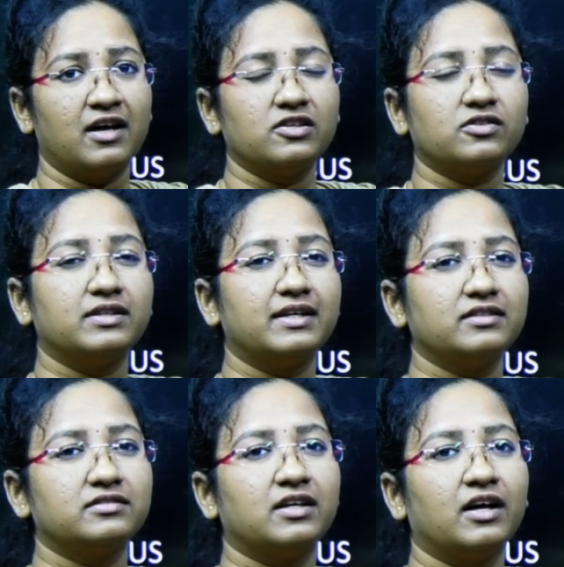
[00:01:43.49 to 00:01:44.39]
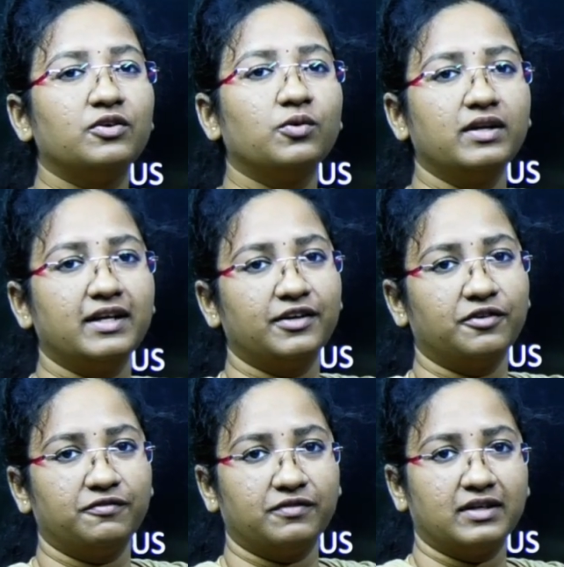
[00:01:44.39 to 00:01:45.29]
so there is no need
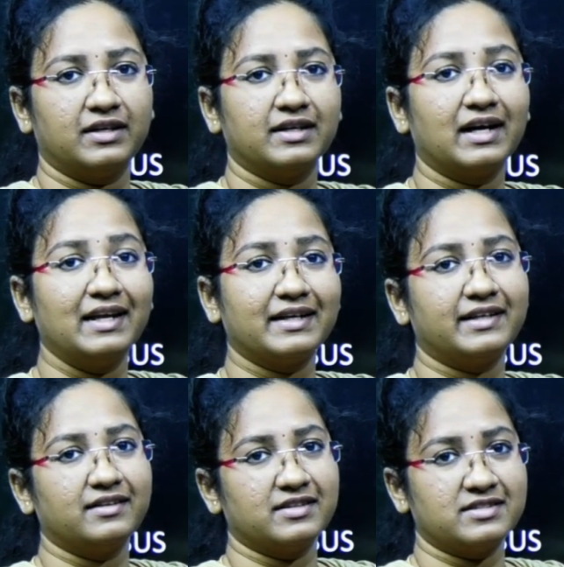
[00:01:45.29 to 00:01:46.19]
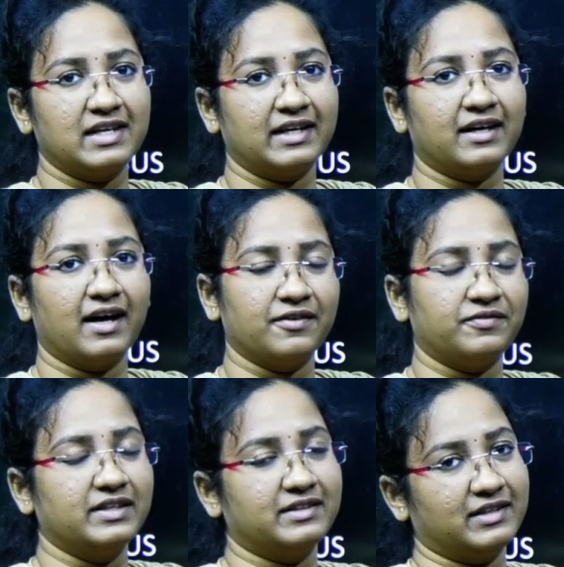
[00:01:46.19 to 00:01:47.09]
of collecting this data
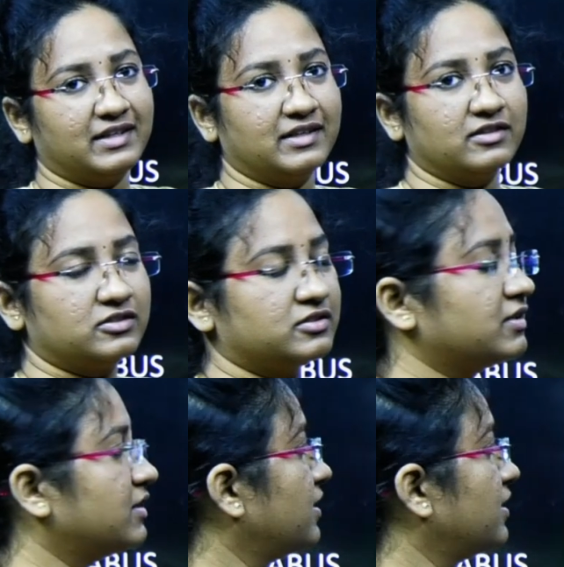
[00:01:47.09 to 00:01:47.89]
every 3 years.